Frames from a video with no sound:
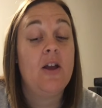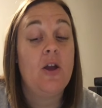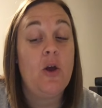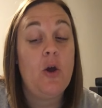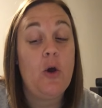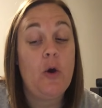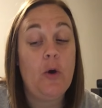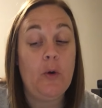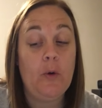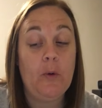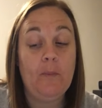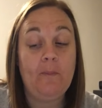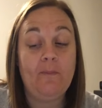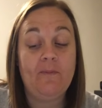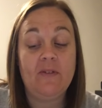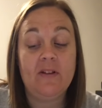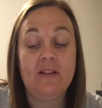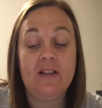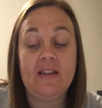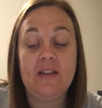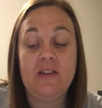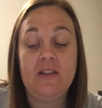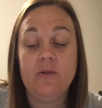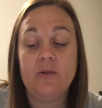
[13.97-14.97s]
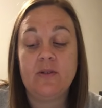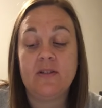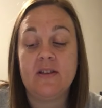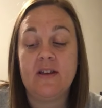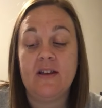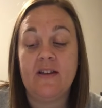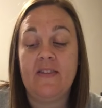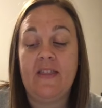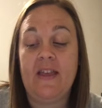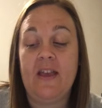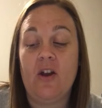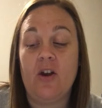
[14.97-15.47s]
Hopefully you
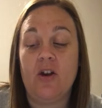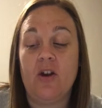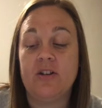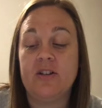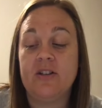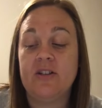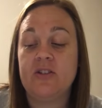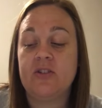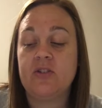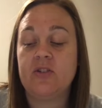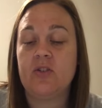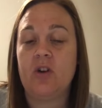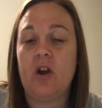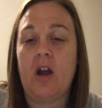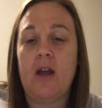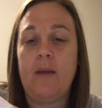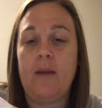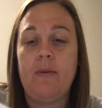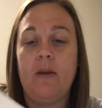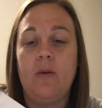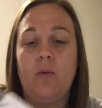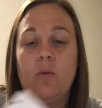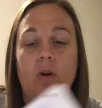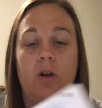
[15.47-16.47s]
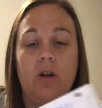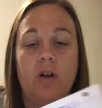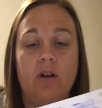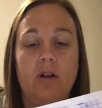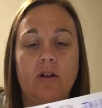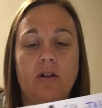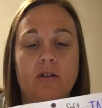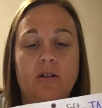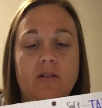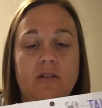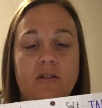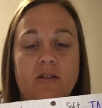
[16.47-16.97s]
said they are describing
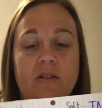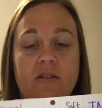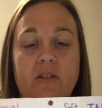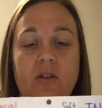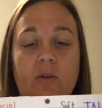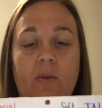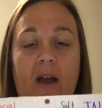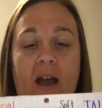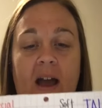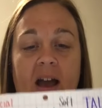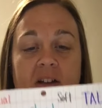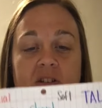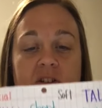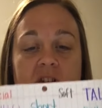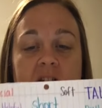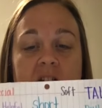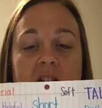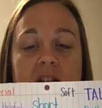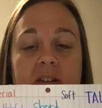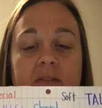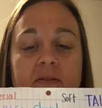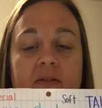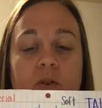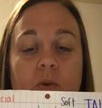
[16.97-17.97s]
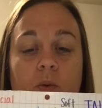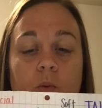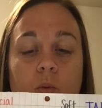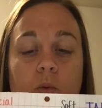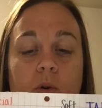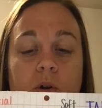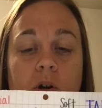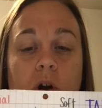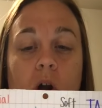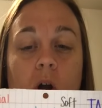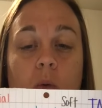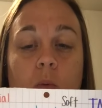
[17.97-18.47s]
words. So adjectives
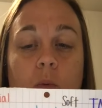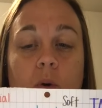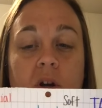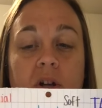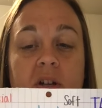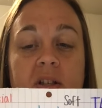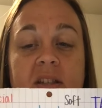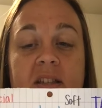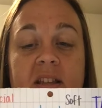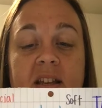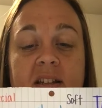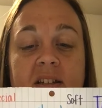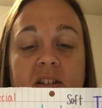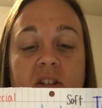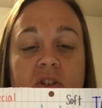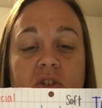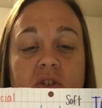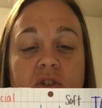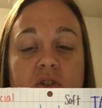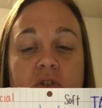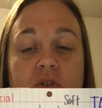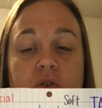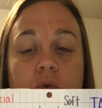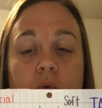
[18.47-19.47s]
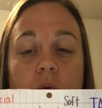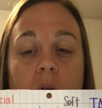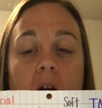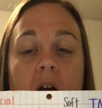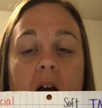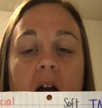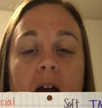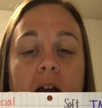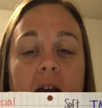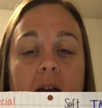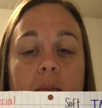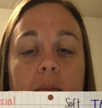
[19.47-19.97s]
are words that
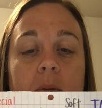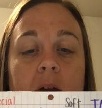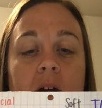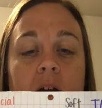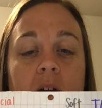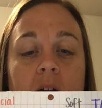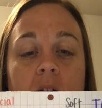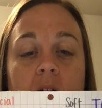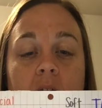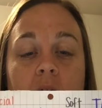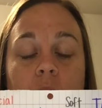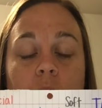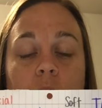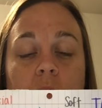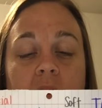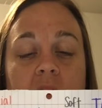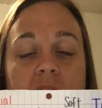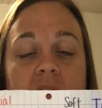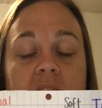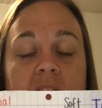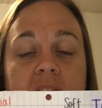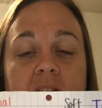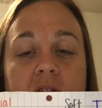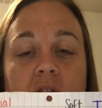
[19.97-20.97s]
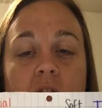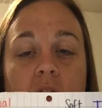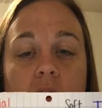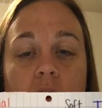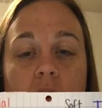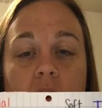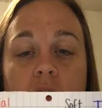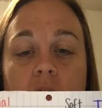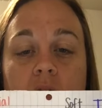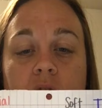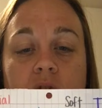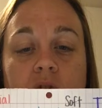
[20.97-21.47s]
describe. Words like
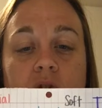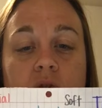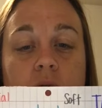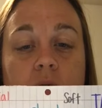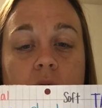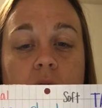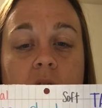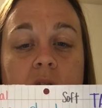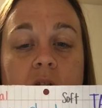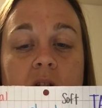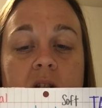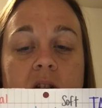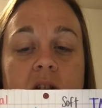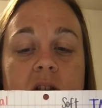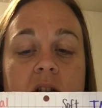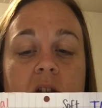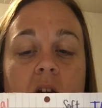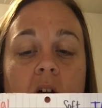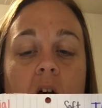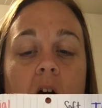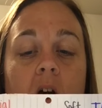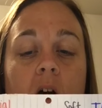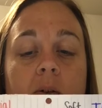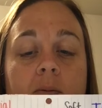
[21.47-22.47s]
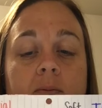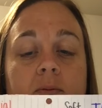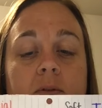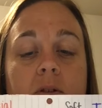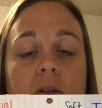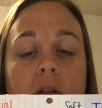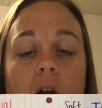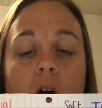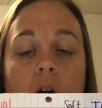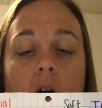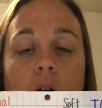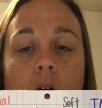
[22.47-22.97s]
tall, short,
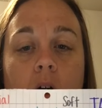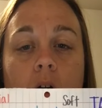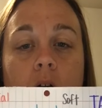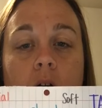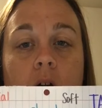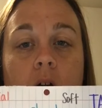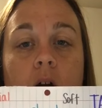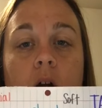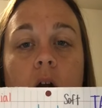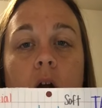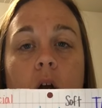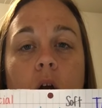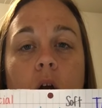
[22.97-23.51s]
soft, long,